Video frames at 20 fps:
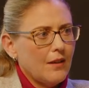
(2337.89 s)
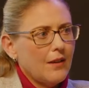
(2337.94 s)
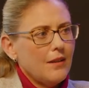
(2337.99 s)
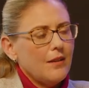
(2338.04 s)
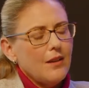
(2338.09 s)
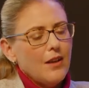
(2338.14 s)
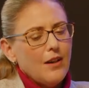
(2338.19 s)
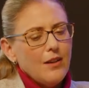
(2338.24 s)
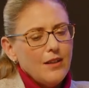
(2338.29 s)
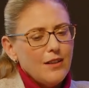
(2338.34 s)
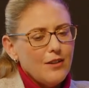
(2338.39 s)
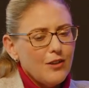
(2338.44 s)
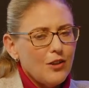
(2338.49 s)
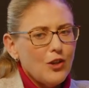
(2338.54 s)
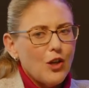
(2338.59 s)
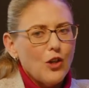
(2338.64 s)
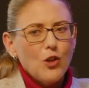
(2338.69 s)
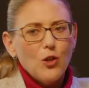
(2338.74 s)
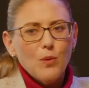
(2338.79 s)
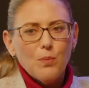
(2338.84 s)

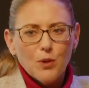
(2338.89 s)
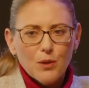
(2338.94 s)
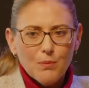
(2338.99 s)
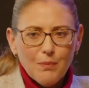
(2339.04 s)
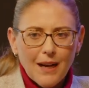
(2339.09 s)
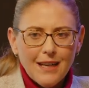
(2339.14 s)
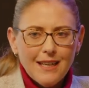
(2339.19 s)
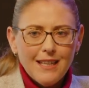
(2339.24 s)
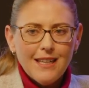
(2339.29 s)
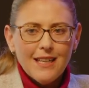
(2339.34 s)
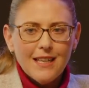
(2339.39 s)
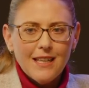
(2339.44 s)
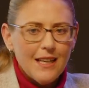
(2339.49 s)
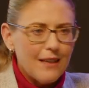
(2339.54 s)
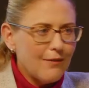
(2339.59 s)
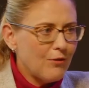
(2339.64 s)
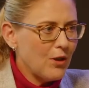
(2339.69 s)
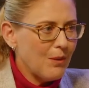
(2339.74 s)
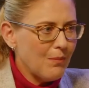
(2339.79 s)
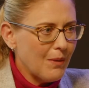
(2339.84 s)
you put money in
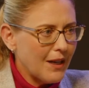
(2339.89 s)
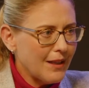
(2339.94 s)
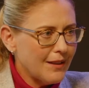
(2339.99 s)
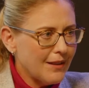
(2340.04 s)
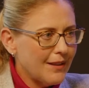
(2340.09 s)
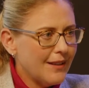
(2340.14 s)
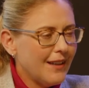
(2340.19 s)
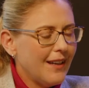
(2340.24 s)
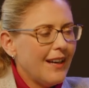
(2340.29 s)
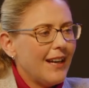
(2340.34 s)
every month,